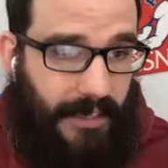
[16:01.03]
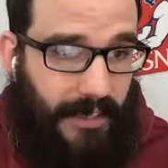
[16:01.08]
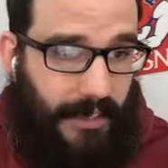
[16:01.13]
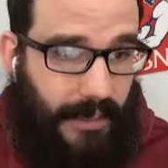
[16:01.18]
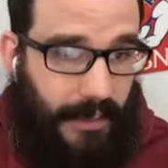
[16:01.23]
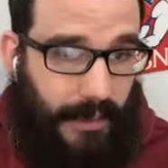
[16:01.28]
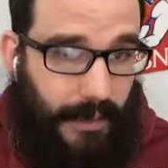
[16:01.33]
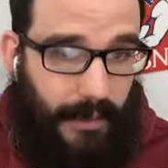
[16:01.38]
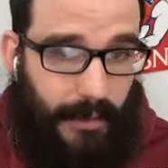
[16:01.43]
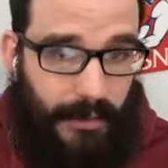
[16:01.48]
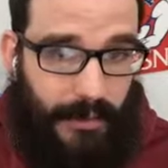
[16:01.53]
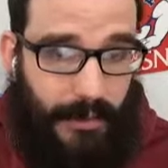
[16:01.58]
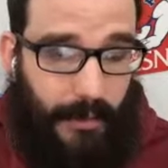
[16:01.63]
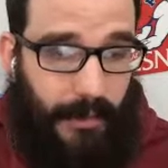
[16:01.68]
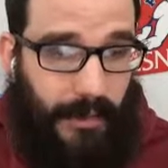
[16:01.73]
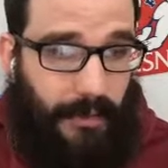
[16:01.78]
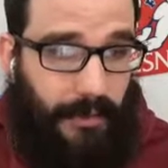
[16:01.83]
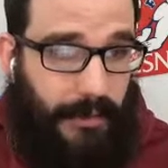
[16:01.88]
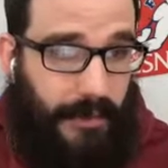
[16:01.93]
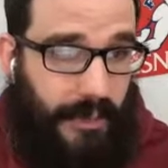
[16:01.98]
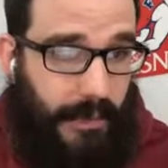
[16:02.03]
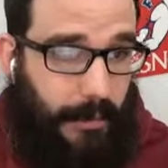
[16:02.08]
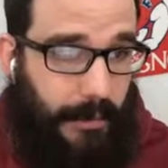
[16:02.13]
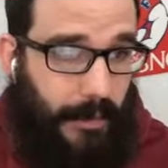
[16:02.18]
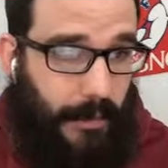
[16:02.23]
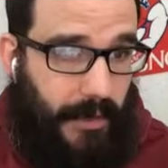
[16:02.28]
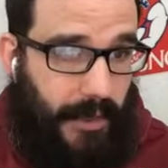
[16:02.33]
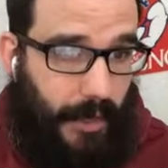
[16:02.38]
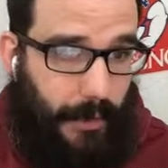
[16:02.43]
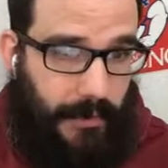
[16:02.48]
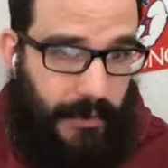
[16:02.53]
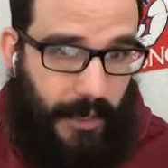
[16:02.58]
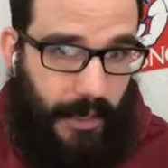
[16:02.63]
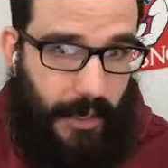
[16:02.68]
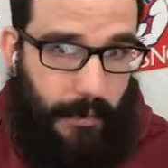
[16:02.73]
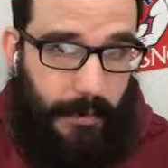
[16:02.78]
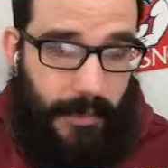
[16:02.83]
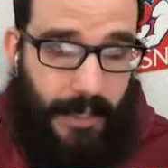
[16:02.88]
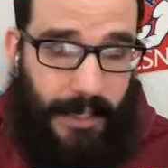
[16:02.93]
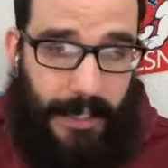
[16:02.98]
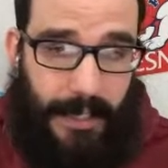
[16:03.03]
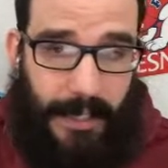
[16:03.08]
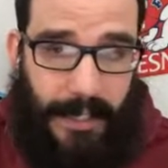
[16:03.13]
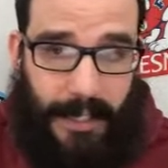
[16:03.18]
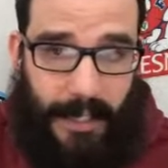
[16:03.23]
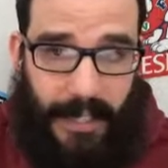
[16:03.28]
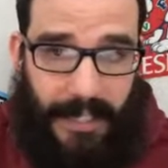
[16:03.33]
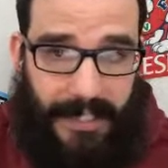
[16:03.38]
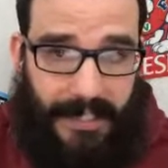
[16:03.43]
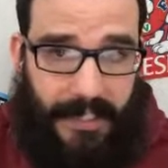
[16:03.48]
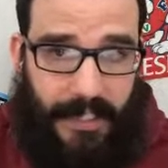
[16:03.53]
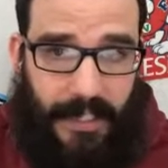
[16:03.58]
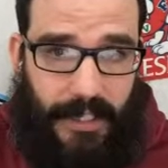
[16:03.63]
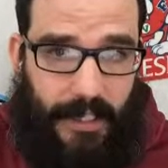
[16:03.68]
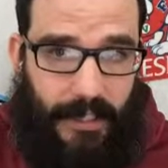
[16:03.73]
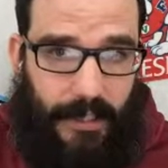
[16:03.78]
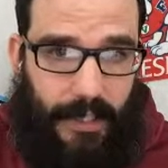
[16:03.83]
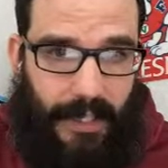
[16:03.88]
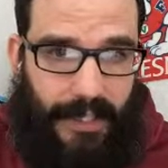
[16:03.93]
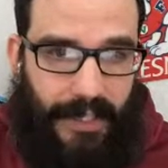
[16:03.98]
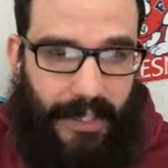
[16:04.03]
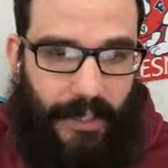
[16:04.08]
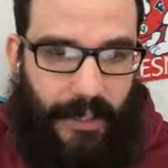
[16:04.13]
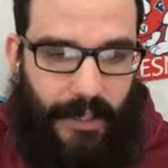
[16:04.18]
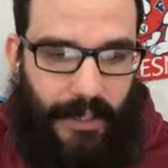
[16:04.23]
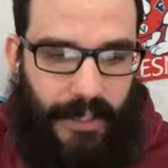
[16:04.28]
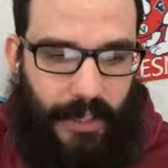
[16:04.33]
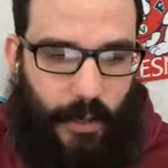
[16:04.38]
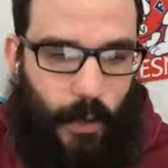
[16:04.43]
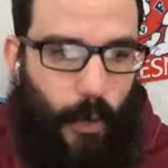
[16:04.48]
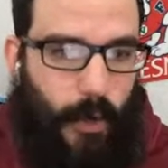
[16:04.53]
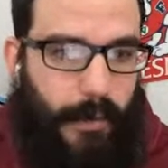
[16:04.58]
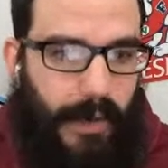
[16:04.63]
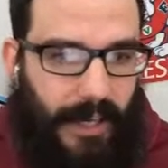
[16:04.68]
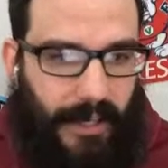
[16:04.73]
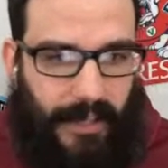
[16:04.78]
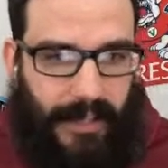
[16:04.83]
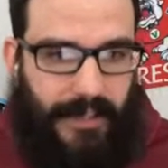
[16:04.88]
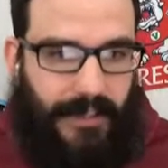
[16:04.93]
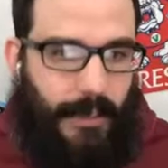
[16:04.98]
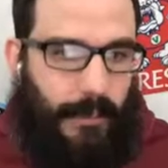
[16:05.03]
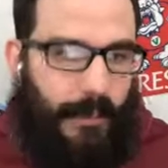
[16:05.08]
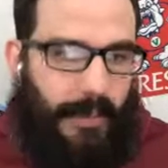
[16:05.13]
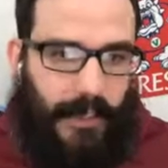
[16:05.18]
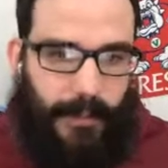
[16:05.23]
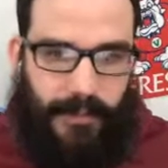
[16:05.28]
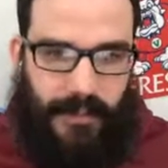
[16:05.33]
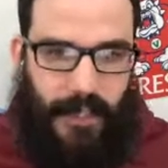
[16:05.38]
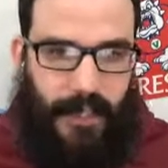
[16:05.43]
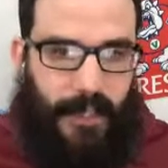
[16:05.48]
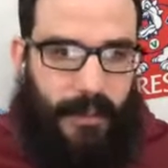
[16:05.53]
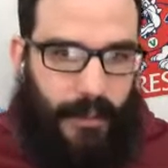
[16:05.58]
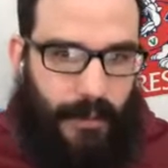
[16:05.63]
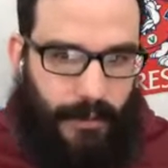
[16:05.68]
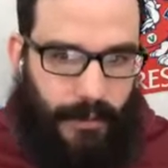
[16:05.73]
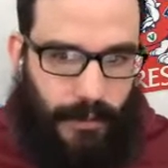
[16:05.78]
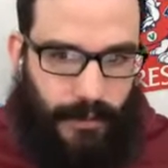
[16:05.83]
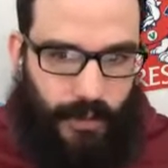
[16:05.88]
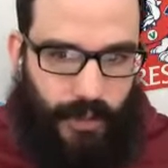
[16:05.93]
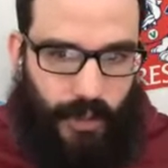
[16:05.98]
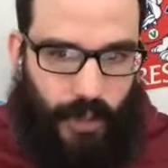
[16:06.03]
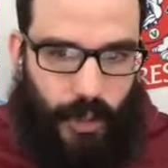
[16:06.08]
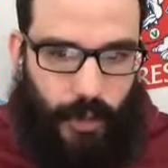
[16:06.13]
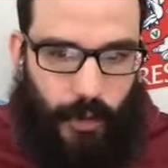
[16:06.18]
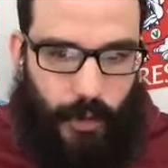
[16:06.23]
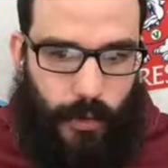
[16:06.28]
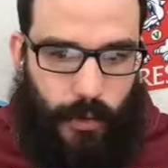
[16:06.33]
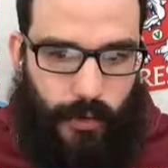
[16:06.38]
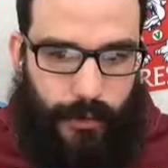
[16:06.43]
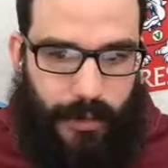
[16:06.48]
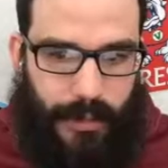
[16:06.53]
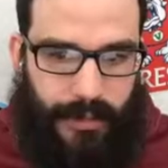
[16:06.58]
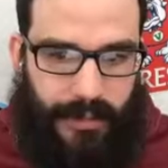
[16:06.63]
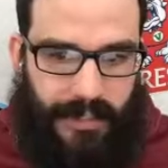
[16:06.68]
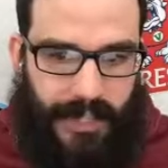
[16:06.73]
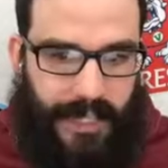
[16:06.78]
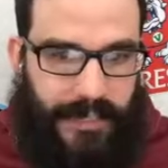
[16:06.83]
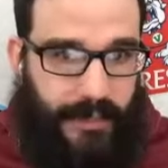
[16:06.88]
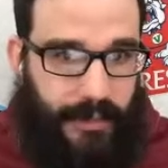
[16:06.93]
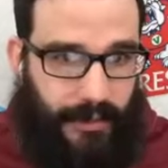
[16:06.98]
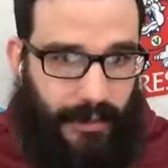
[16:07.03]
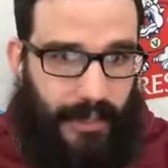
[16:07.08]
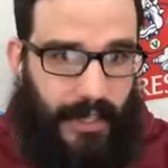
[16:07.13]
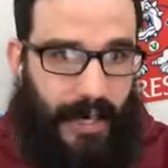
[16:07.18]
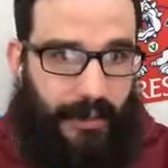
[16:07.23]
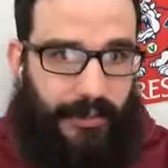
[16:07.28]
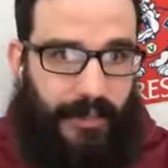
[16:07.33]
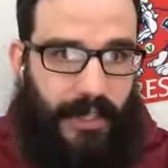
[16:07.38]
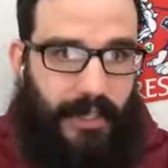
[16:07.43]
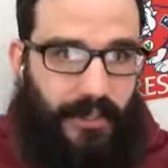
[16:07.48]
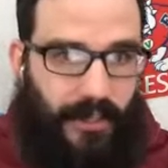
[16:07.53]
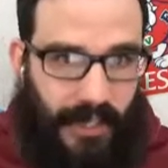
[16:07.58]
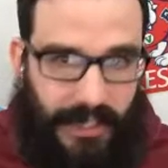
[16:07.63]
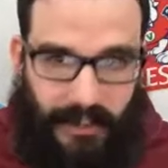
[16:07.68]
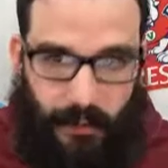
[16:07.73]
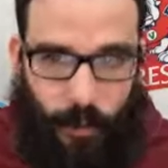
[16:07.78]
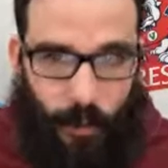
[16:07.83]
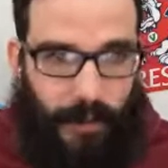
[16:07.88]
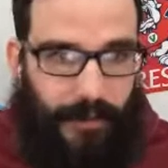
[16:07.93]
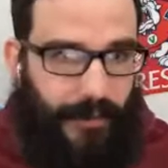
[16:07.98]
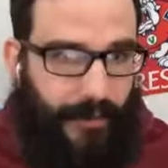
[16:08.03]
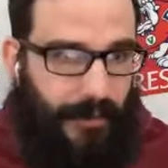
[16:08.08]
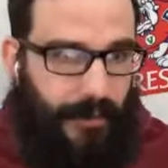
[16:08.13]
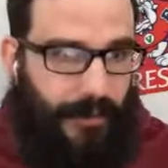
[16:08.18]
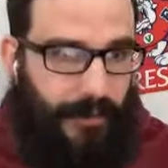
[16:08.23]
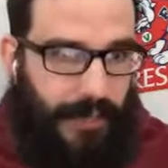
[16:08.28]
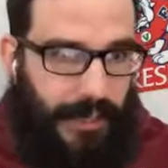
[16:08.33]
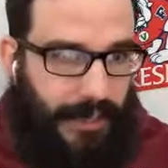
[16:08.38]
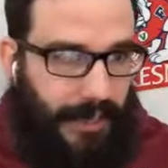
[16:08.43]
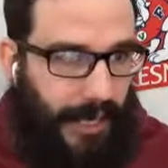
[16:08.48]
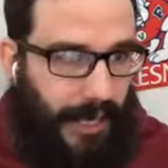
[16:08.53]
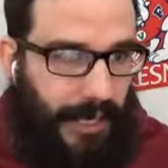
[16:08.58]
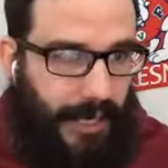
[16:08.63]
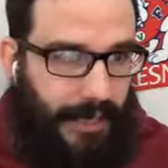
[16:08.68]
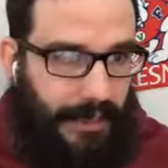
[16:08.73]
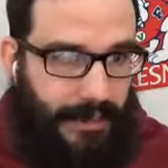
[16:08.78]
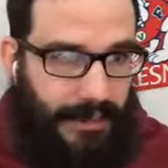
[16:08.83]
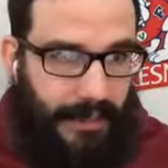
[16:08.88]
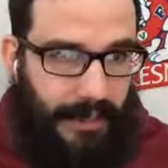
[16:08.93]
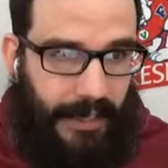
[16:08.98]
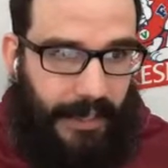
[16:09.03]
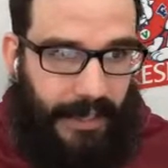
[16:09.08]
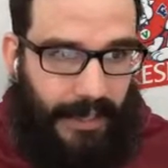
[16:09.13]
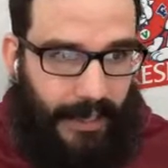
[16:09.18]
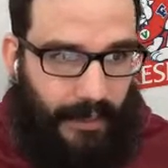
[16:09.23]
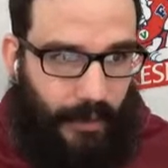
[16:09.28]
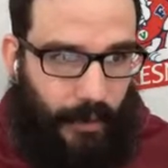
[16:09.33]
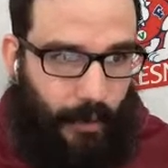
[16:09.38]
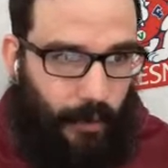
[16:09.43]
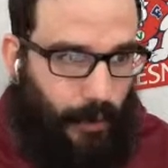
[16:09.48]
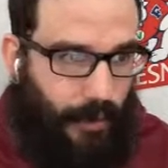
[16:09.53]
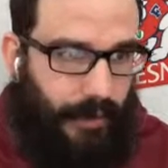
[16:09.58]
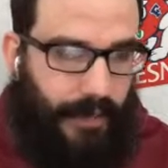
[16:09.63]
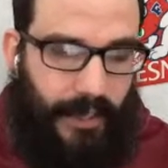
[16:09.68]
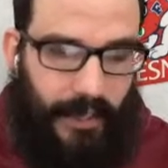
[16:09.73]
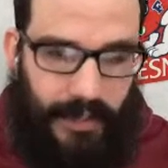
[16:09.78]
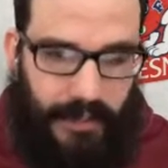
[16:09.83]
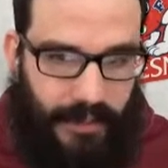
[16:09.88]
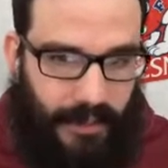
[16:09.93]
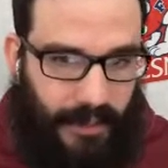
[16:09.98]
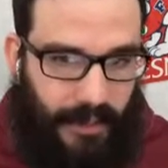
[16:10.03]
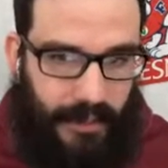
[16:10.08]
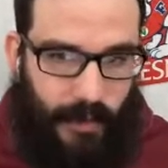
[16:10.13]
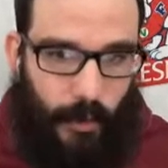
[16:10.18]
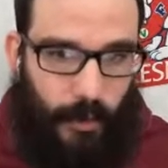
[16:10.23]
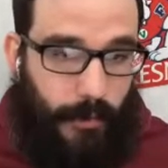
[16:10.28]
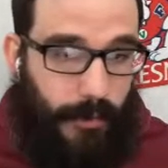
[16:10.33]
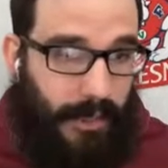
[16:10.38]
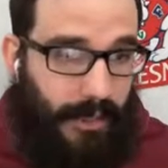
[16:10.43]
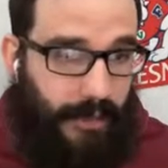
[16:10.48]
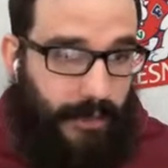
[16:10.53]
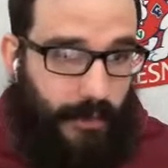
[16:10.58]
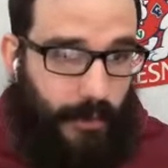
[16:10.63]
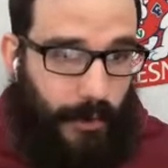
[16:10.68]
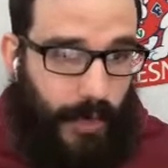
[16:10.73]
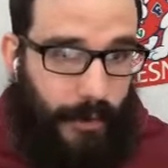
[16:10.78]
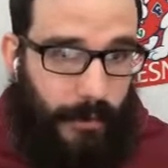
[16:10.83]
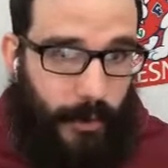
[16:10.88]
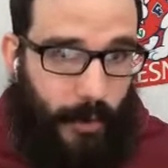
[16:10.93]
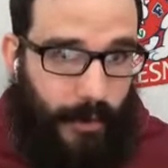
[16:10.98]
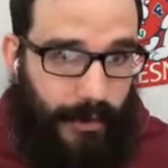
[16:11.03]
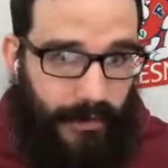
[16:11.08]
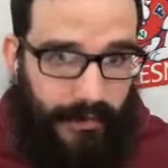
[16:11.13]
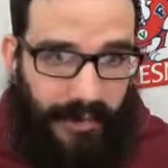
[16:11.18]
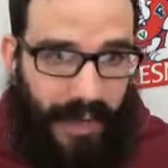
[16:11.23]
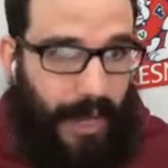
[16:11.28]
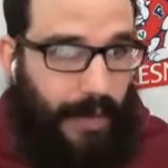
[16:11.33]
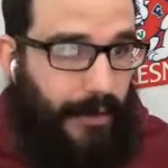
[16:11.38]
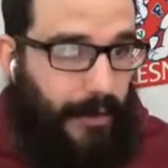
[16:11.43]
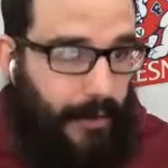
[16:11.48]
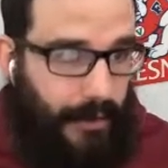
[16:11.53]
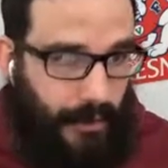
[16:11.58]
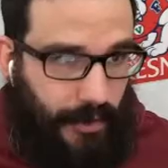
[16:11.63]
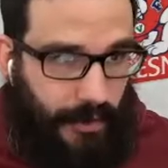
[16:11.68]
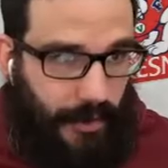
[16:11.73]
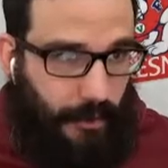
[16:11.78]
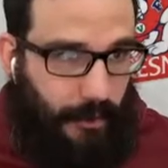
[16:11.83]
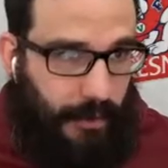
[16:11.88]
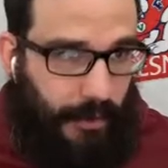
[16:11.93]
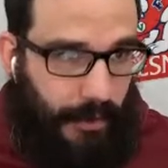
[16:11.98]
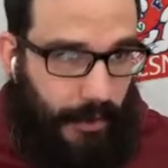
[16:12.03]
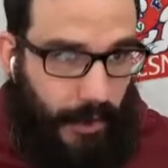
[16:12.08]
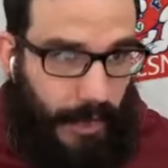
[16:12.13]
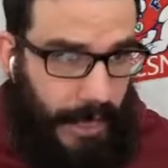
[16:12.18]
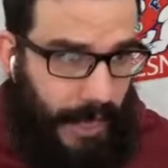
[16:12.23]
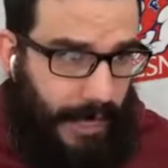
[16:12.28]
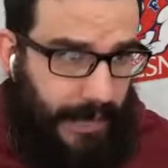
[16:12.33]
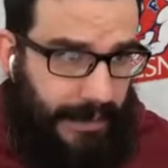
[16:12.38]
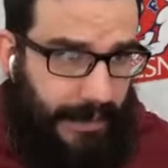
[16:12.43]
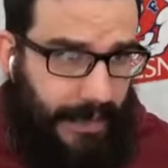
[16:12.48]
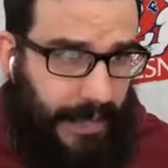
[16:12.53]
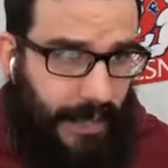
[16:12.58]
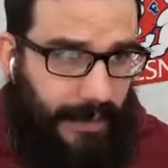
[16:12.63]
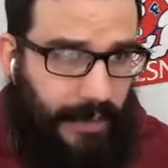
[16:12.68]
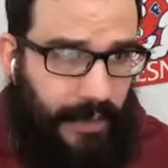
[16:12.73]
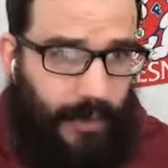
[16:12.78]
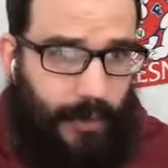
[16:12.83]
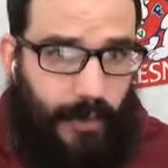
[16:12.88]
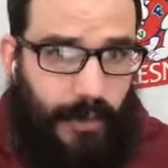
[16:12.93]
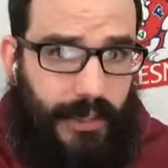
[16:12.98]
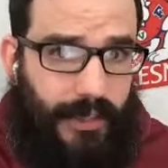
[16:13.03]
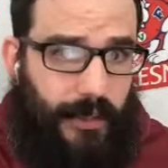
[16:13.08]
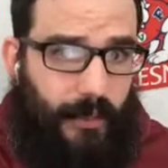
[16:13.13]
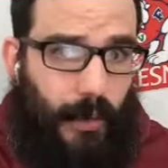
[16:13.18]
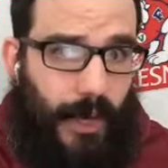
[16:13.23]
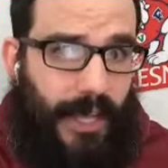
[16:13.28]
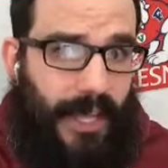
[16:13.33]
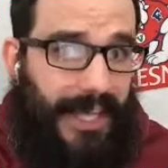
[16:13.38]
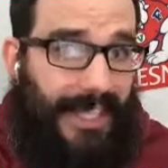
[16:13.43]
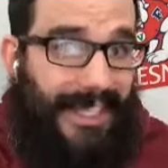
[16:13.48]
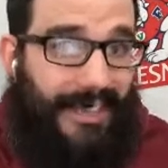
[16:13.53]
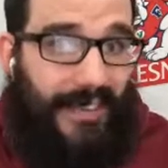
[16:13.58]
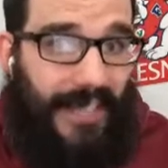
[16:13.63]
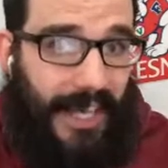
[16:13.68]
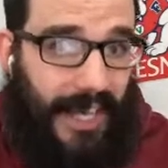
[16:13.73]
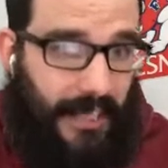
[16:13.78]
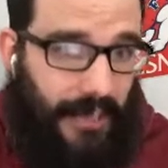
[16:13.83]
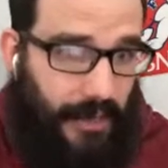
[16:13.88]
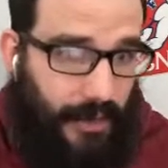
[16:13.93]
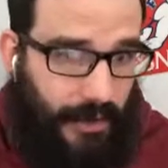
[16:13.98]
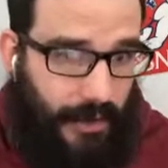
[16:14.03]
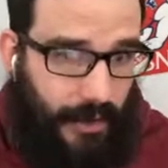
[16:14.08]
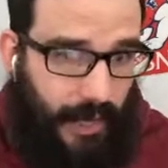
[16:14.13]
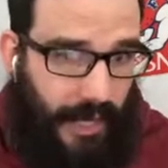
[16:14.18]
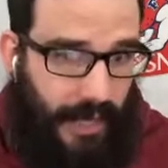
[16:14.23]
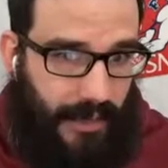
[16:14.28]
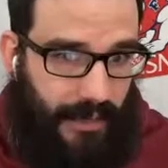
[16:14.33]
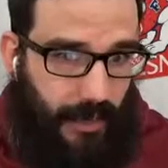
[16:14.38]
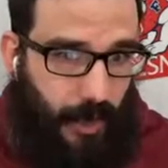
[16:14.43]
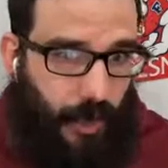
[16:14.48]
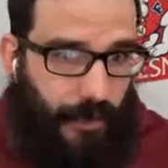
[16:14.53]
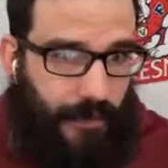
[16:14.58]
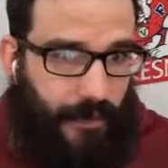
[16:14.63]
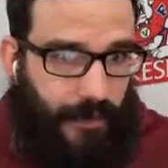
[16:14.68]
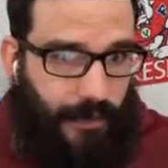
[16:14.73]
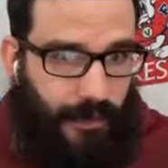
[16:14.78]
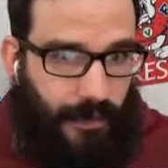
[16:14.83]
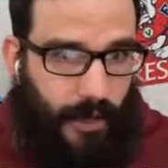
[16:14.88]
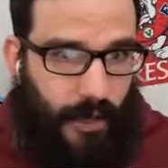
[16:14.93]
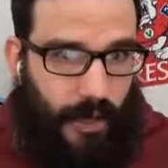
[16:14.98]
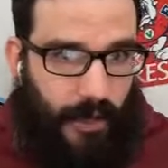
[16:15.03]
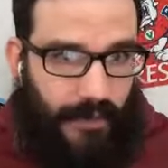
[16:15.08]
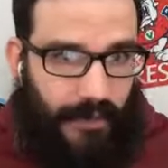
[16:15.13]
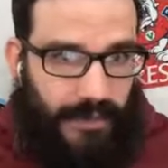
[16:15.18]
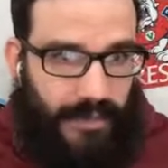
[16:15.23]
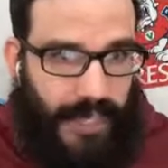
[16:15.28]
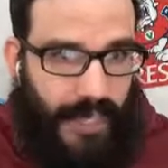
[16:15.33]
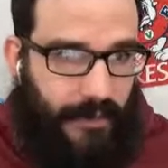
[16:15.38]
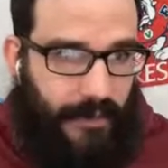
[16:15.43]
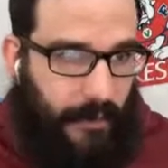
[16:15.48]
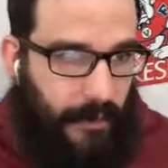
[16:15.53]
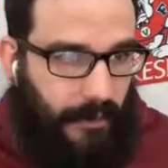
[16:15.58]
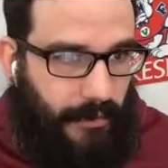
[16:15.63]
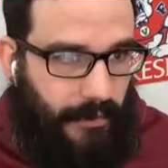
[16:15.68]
sneak in, or some other team maybe comes up. It's going to the quarterback landscape. I keep saying this. It's so desolate after that. It's like 12 or 13 guys. You're really going to see these quarterbacks shoot up more. The value is just going to be there. There's a reason why, like even next year's class, Carson Strong, these guys from